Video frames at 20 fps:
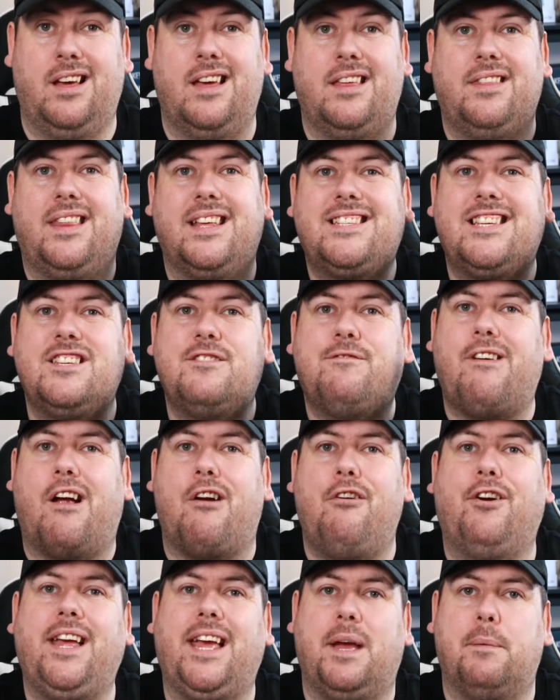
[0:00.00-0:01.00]
This is
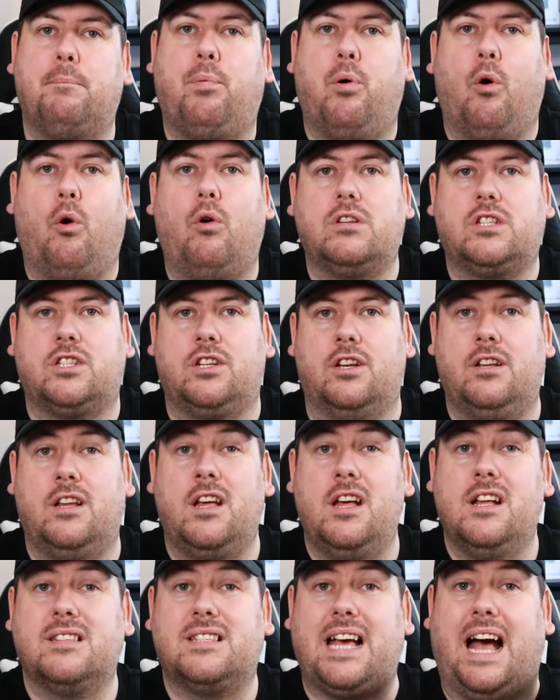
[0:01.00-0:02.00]
very important
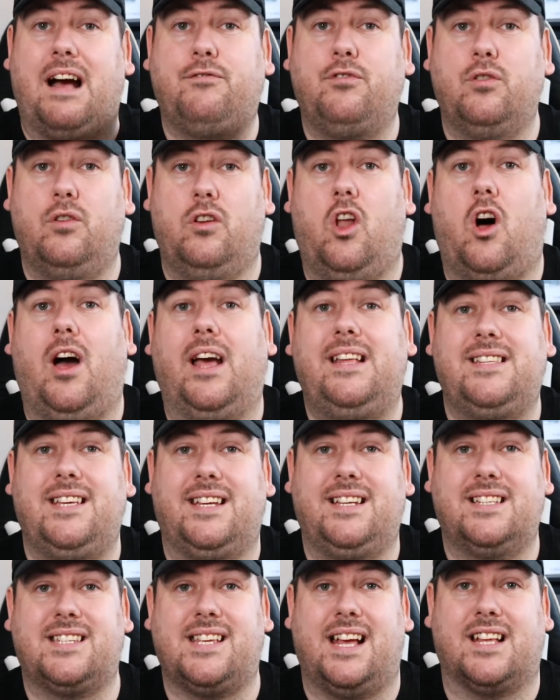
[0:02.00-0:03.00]
to have your lighting
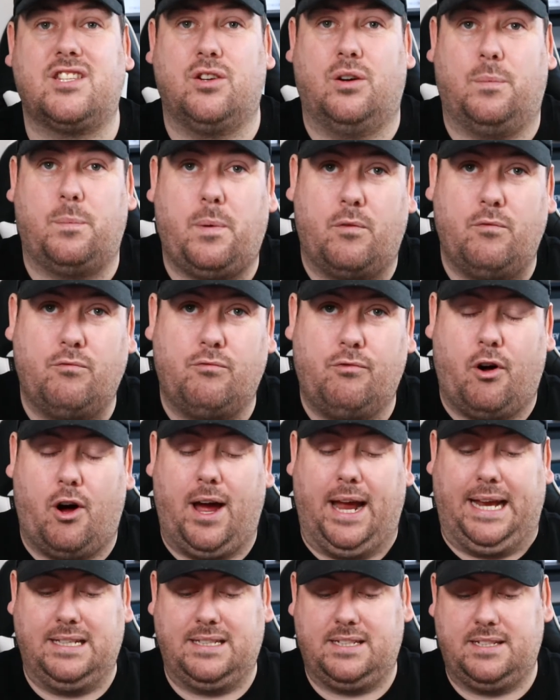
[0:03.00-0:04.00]
set up
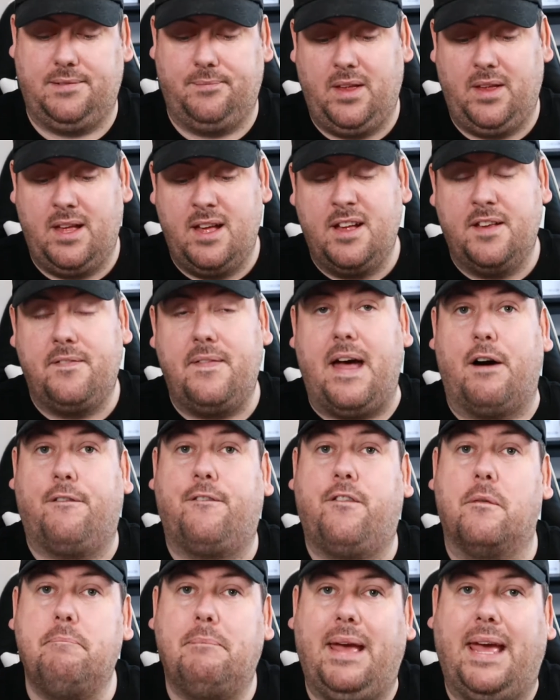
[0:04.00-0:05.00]
right. Now for
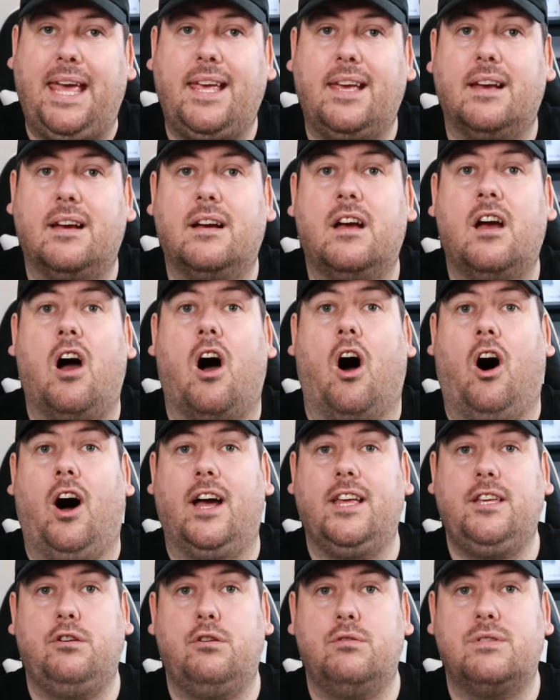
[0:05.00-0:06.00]
me, I
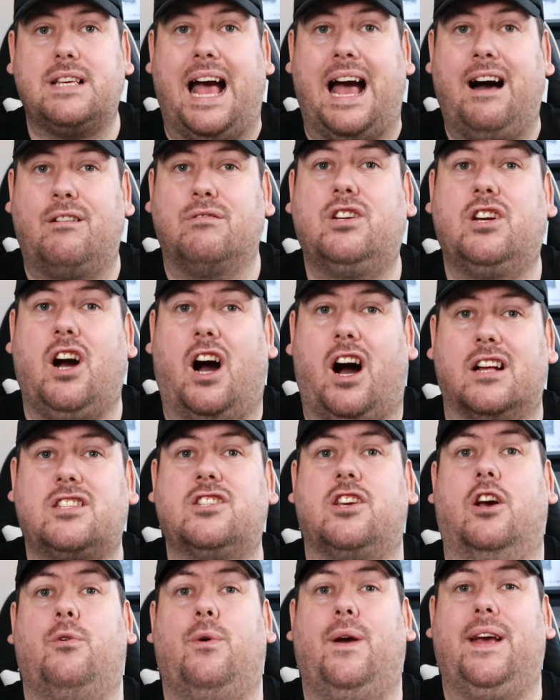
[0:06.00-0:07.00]
use
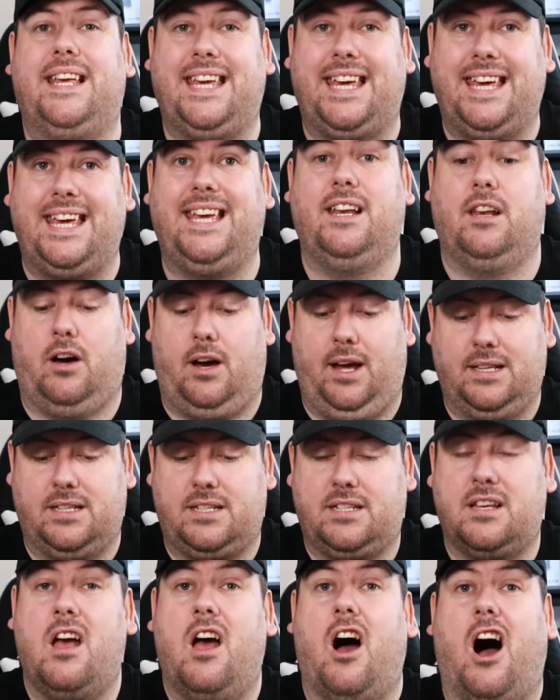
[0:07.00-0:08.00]
Elgato key lights.
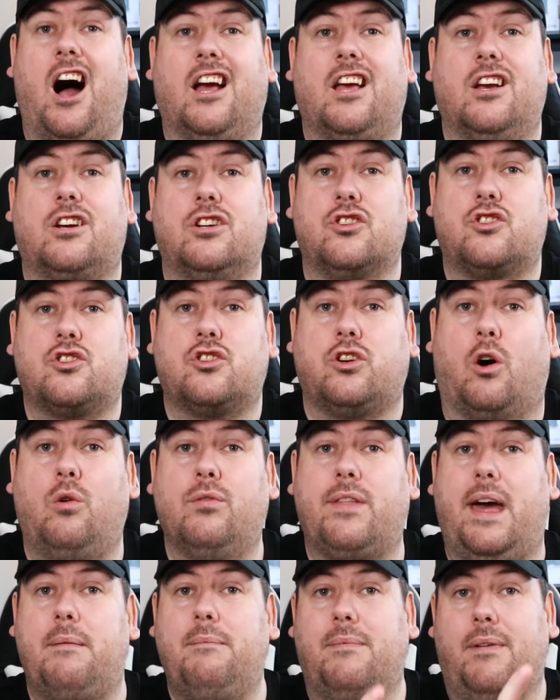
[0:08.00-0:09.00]
I can control
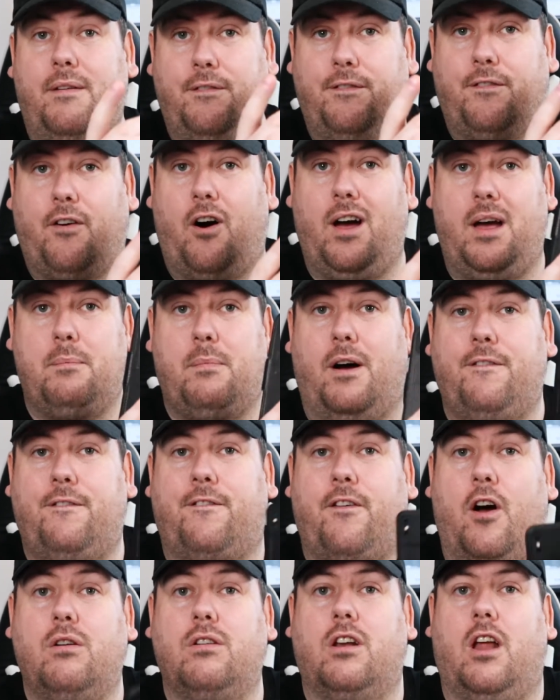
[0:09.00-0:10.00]
them via my
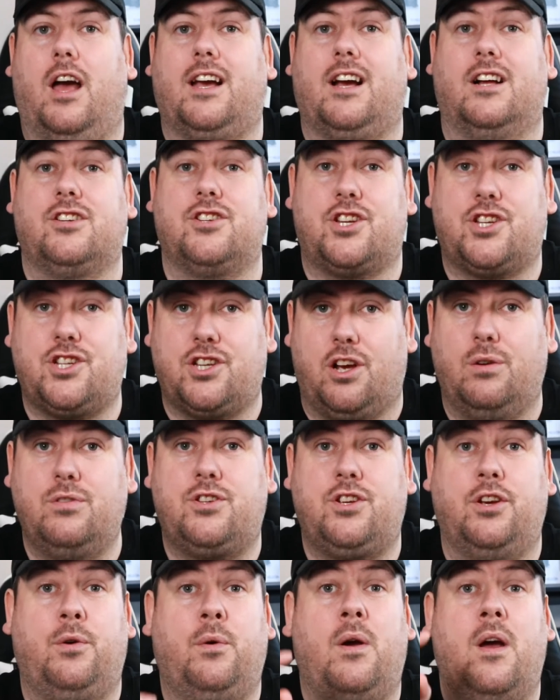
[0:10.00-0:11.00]
phone like I just showed
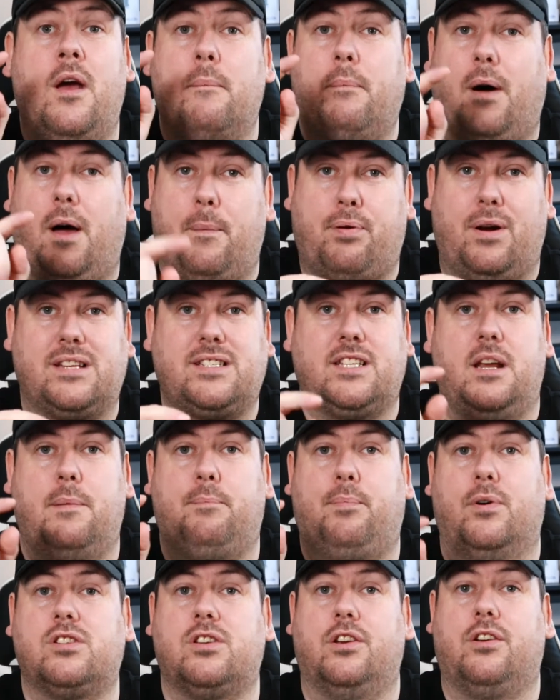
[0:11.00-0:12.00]
you by pressing a
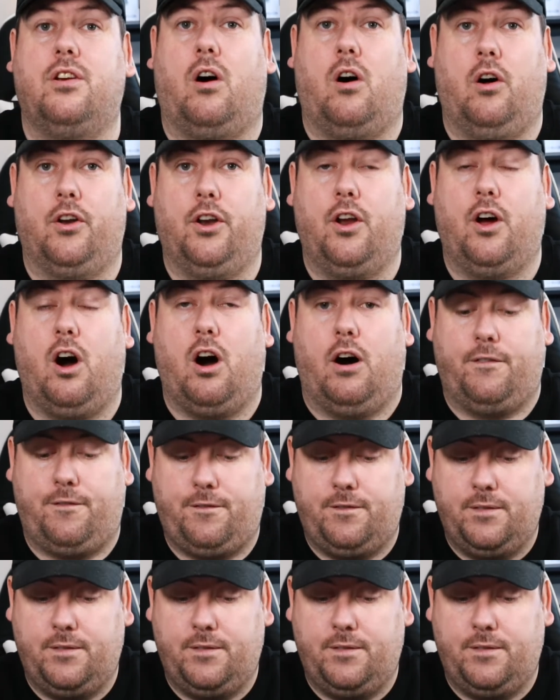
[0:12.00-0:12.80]
button on and off.